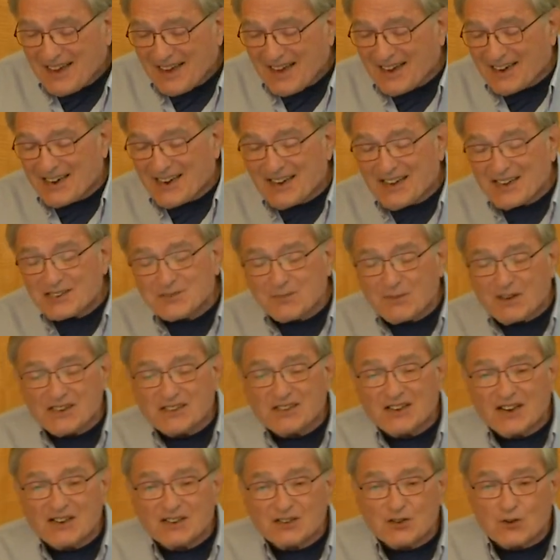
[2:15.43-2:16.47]
And I asked my
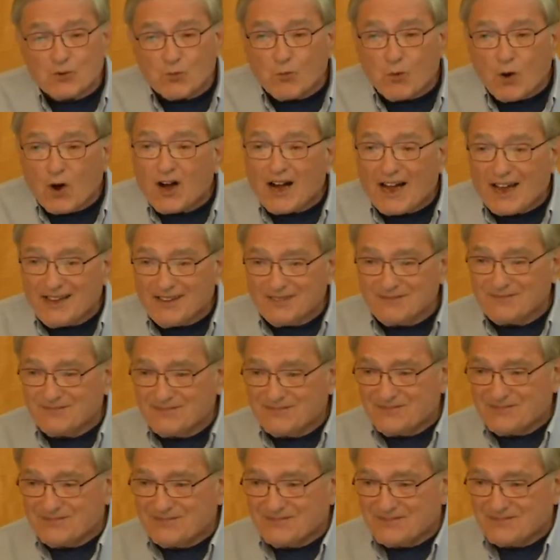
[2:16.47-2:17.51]
doctor why.
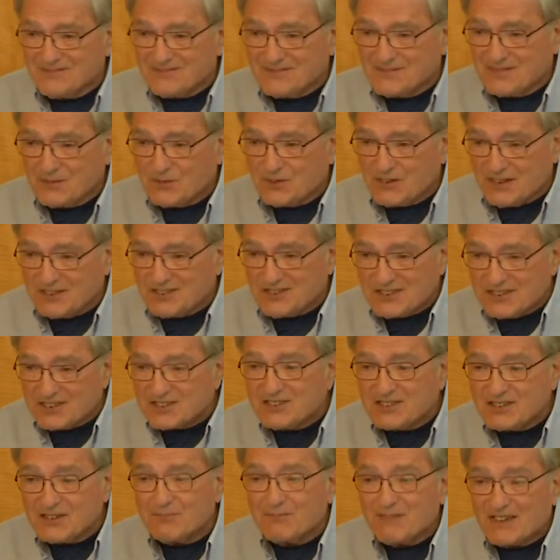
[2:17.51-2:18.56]
Is
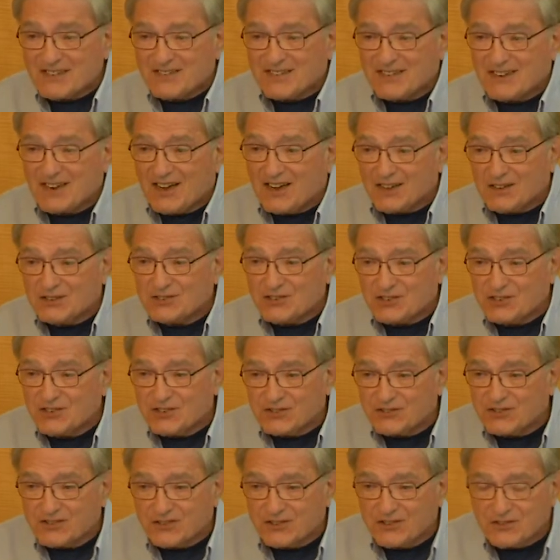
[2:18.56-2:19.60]
this the methodology
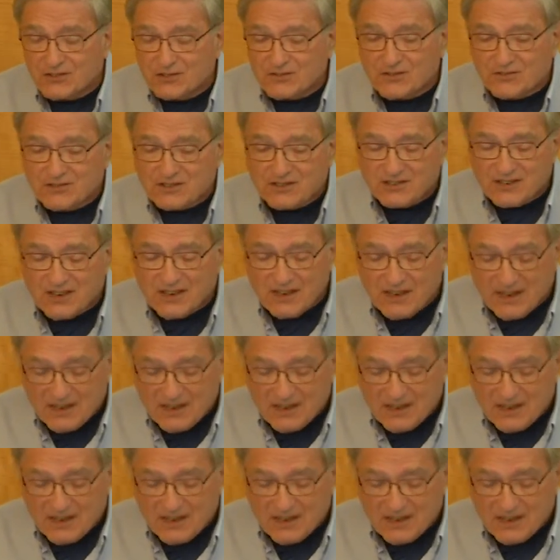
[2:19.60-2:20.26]
you're going to use?